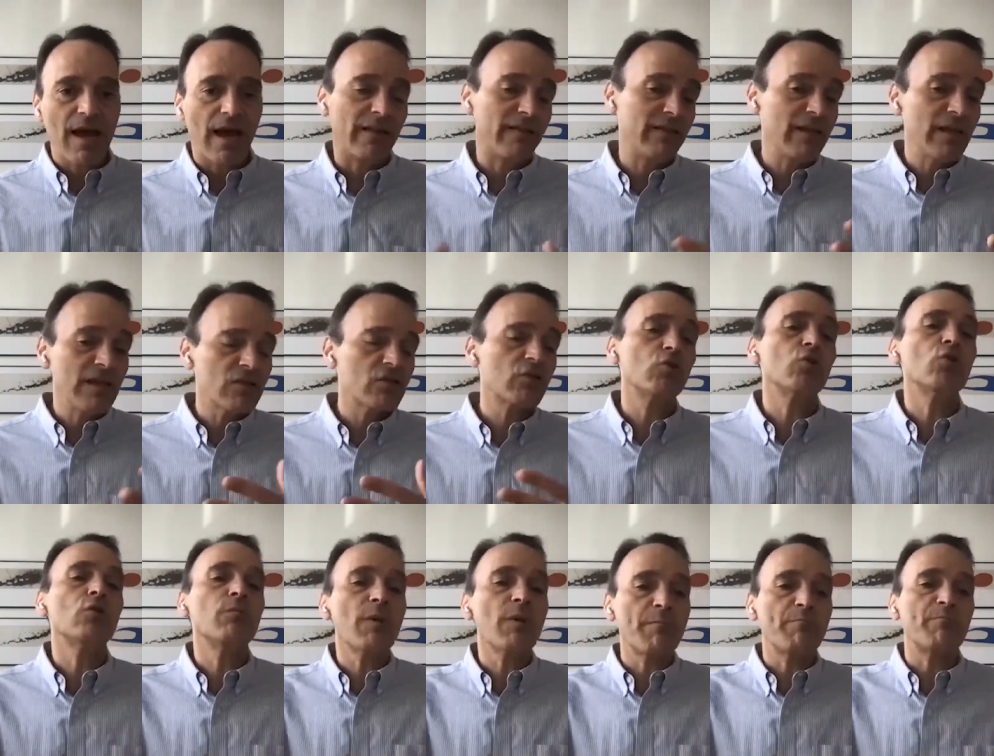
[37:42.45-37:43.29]
And this
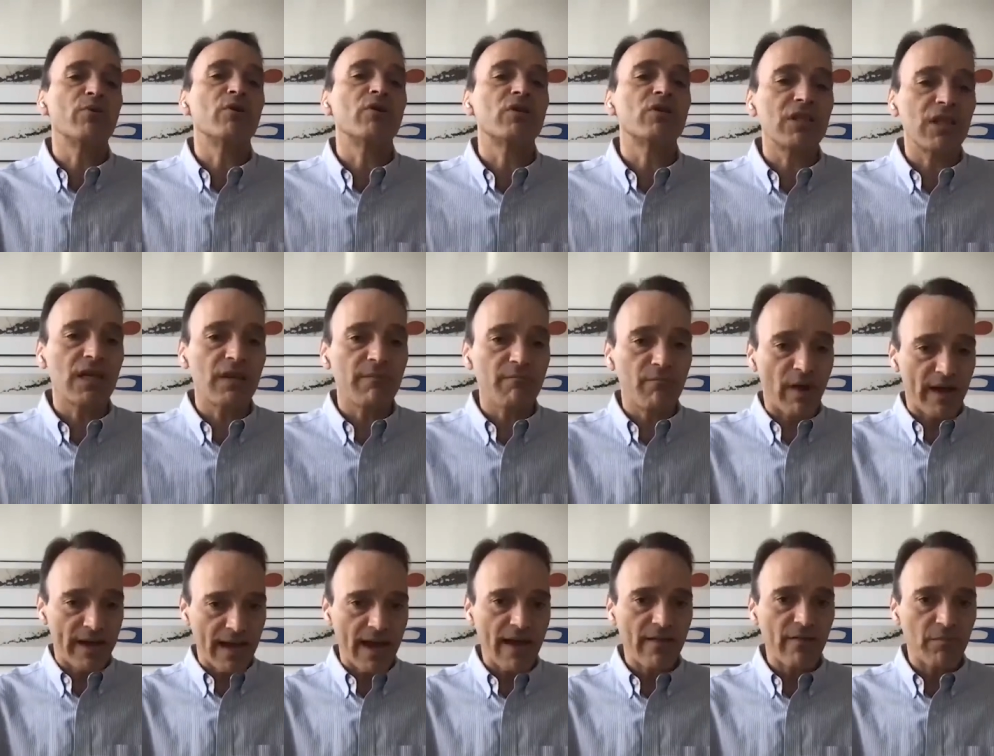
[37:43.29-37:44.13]
could be perceived
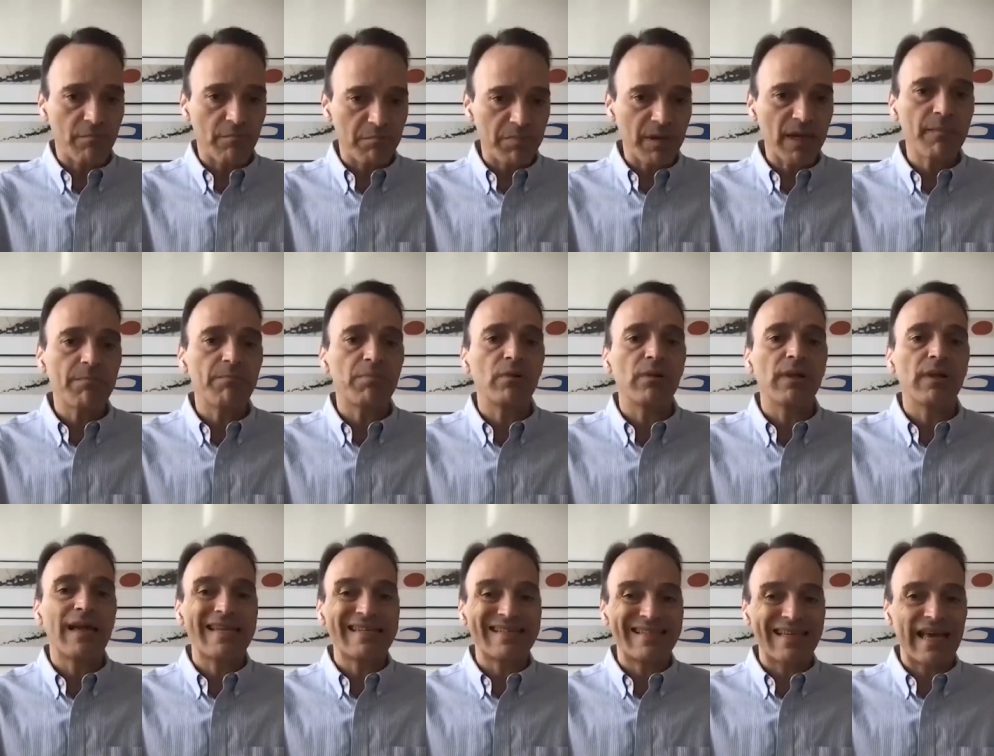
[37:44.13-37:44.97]
by other
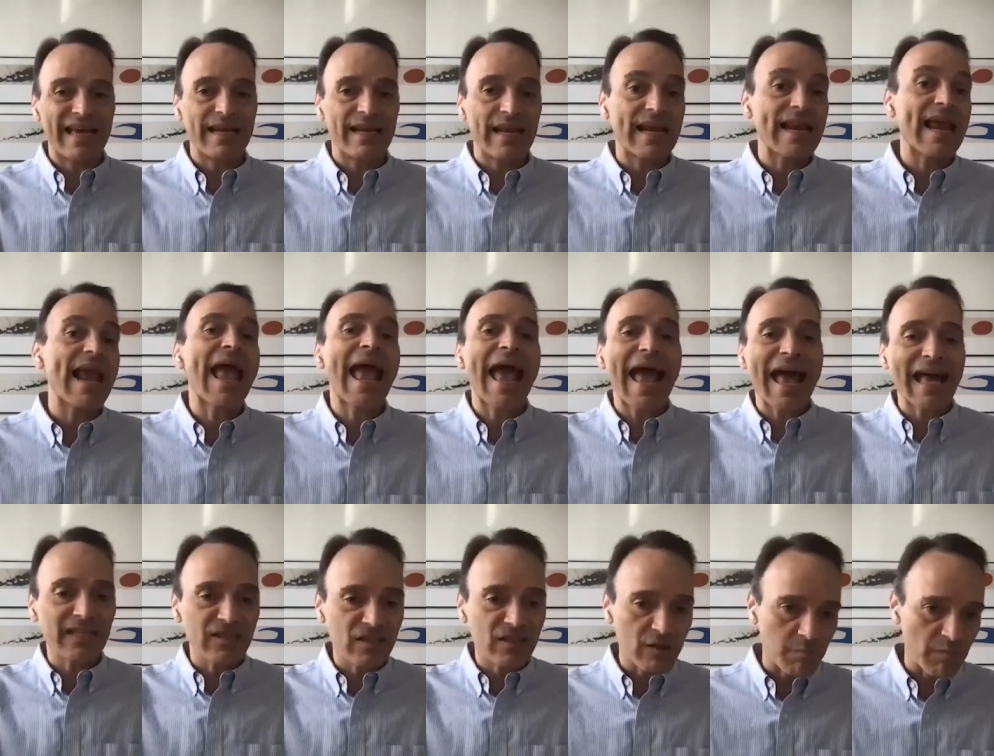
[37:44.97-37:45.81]
people as an
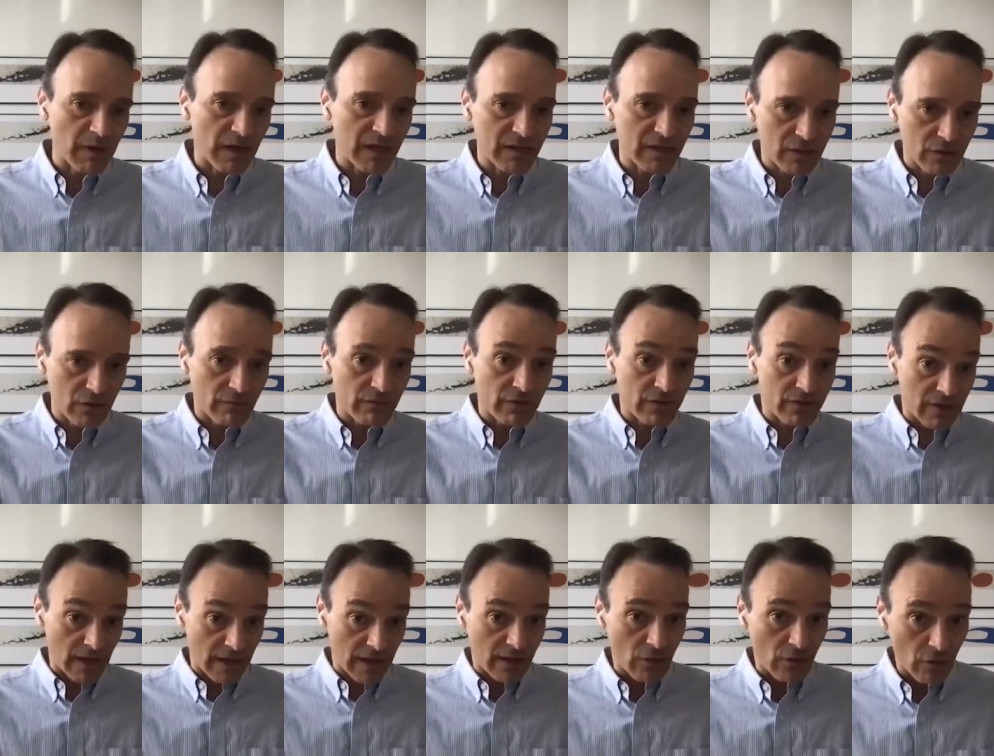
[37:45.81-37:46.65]
enhancement of
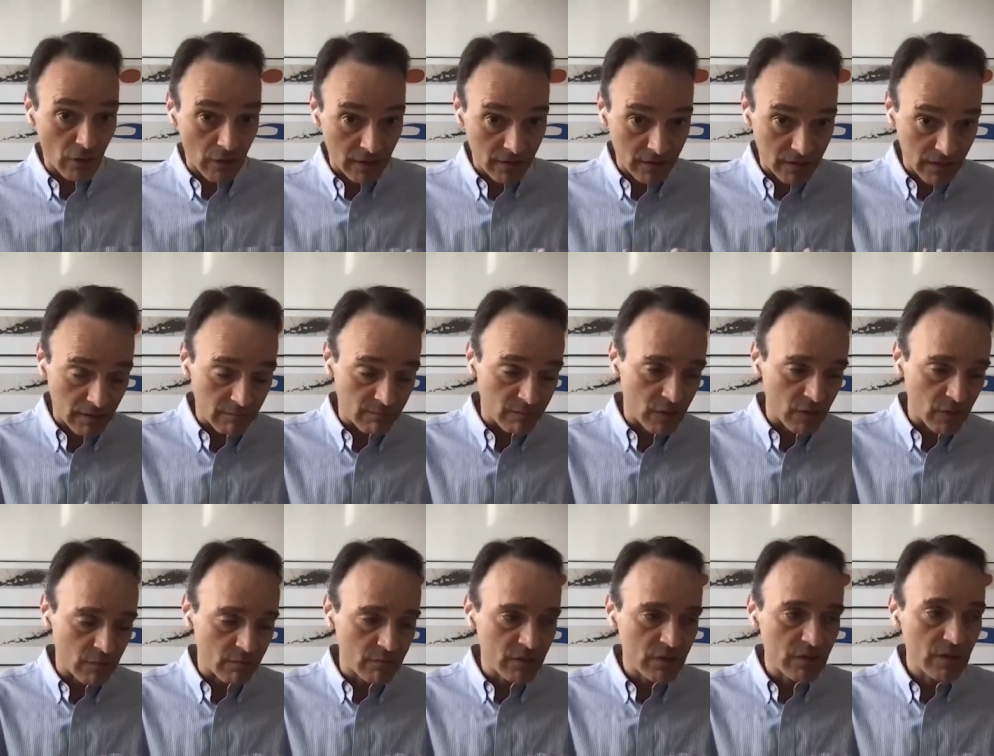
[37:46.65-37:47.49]
the psychotic
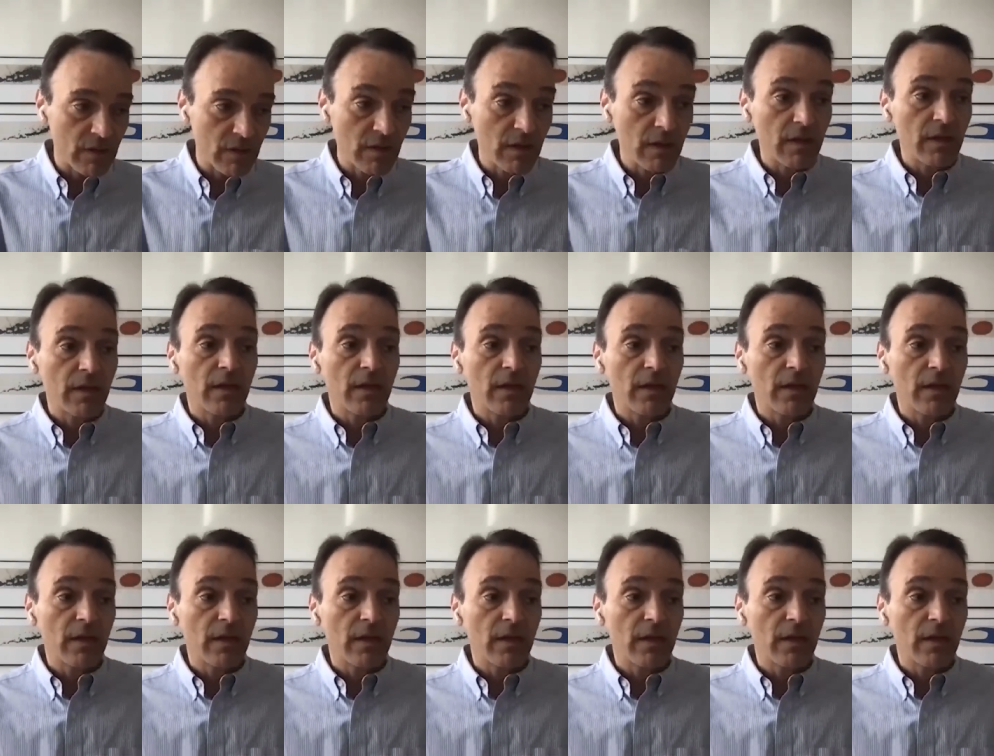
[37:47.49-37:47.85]
symptoms.